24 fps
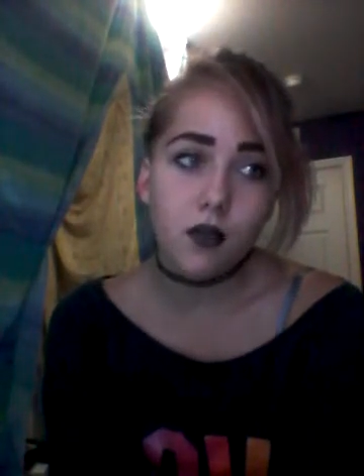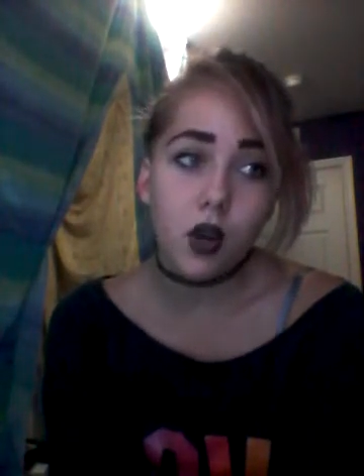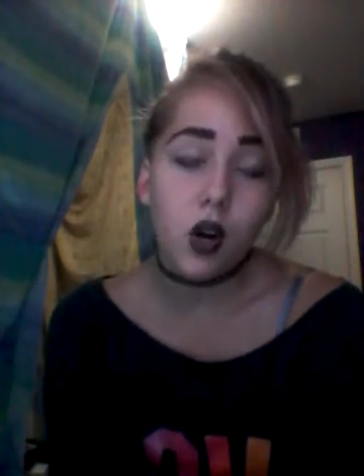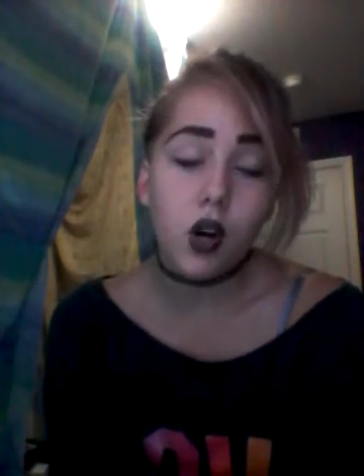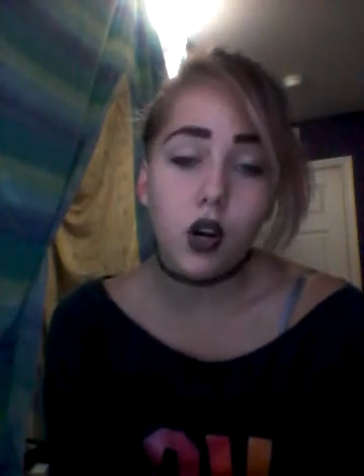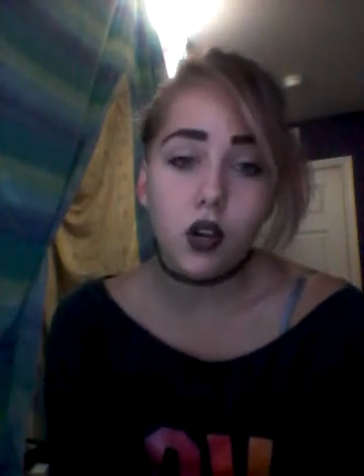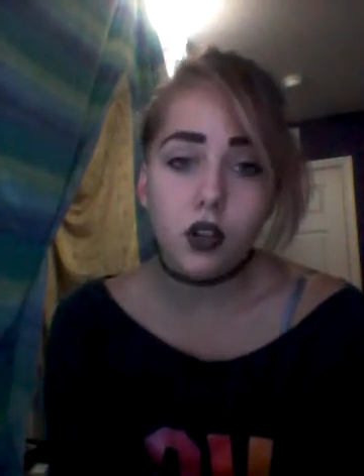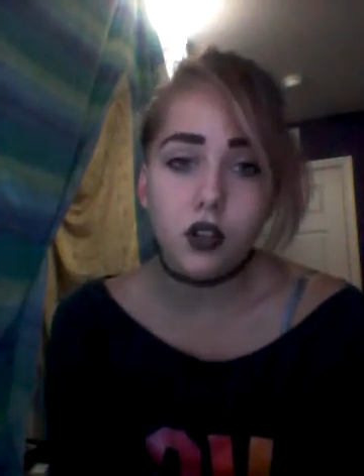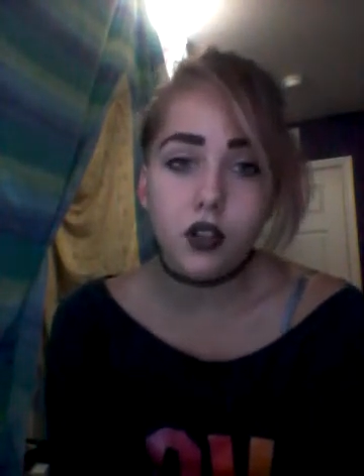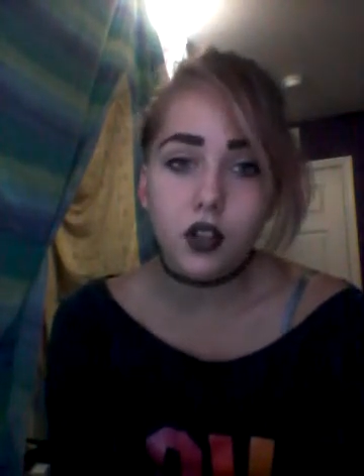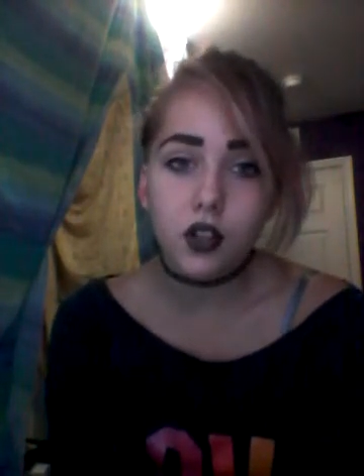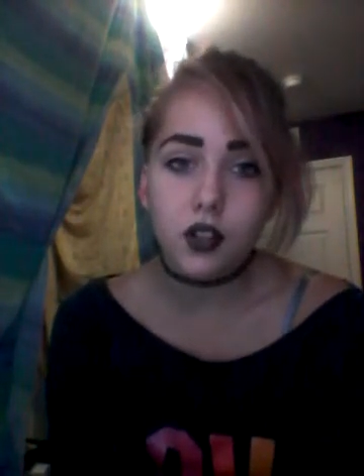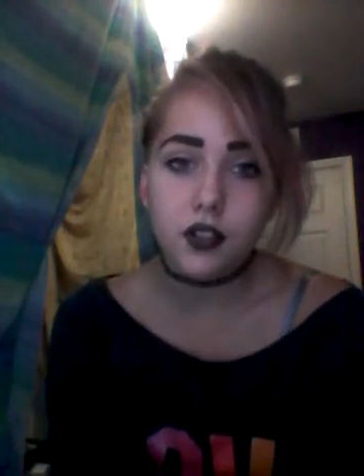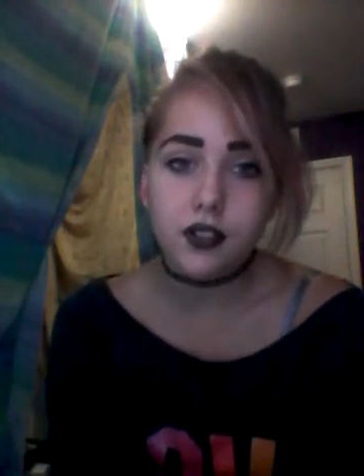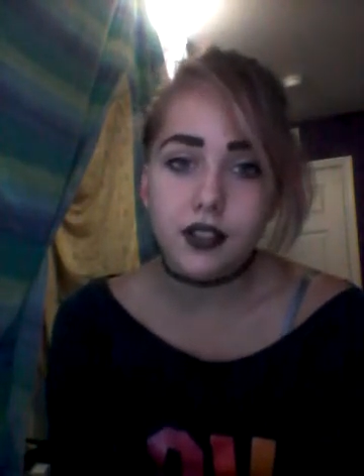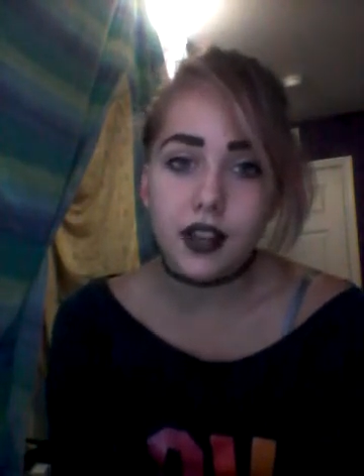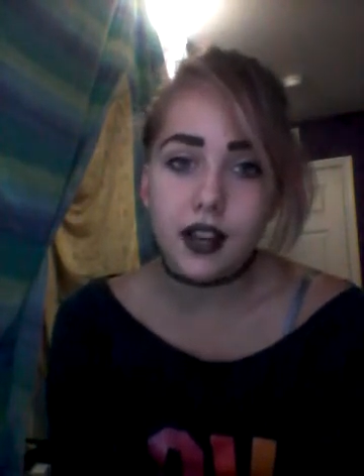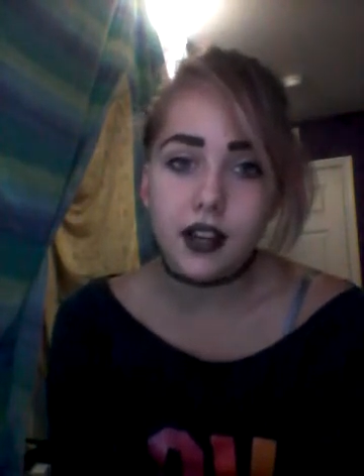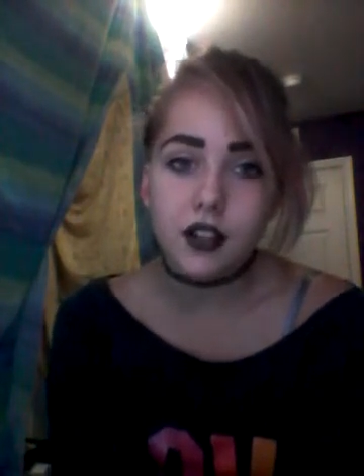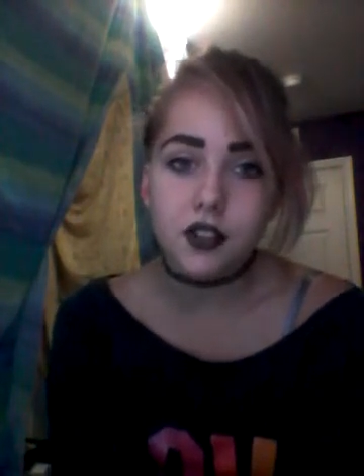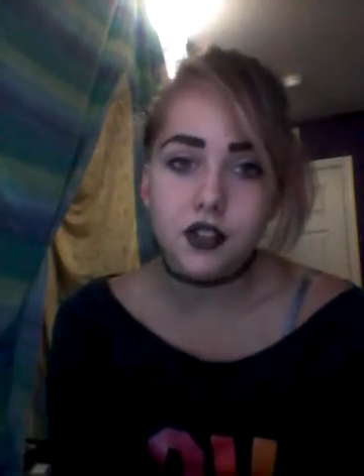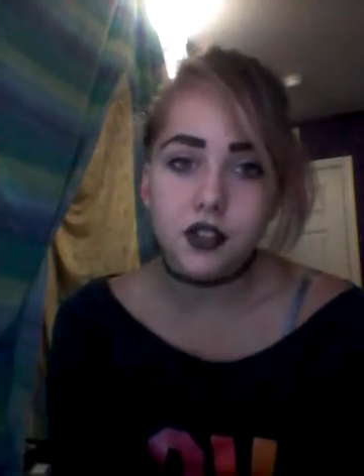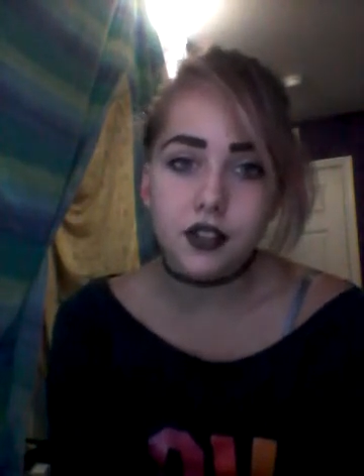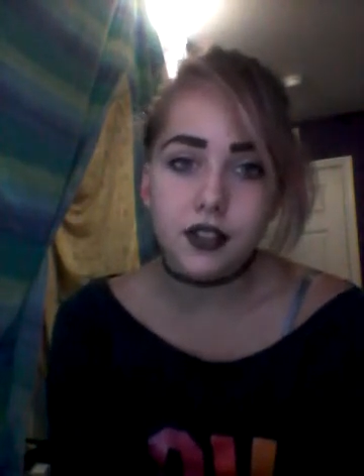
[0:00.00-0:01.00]
her nurse
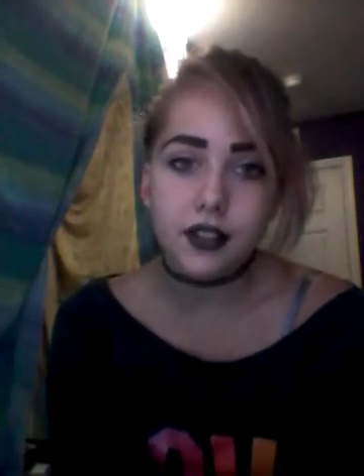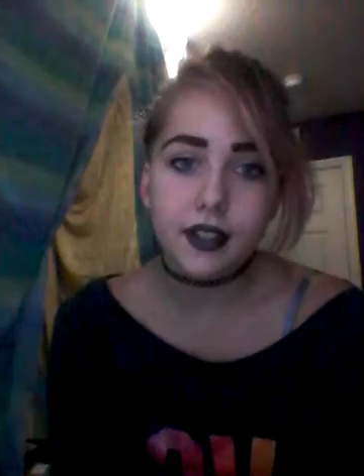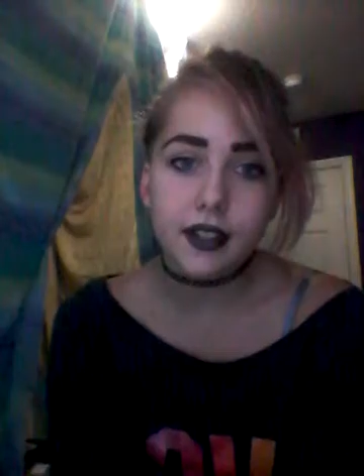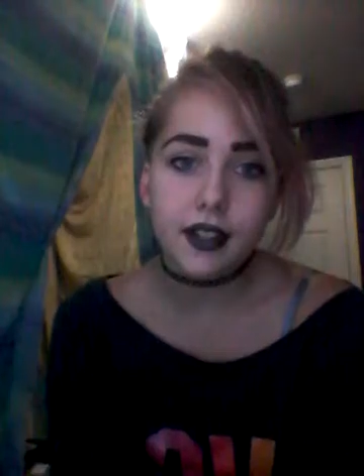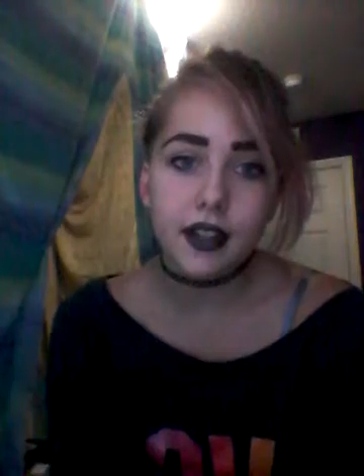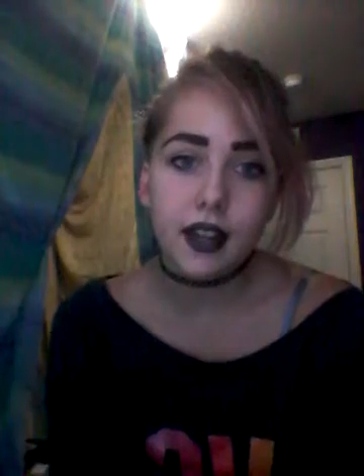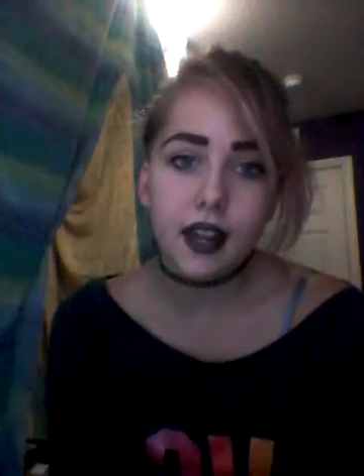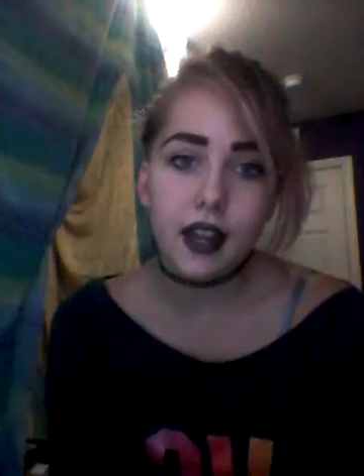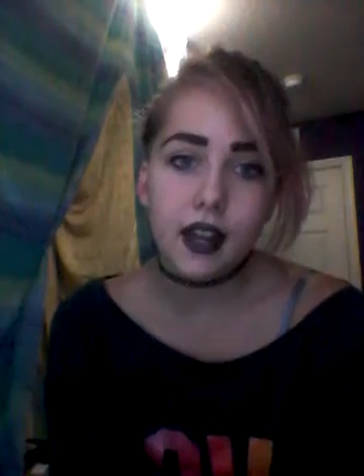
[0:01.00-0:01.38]
actually,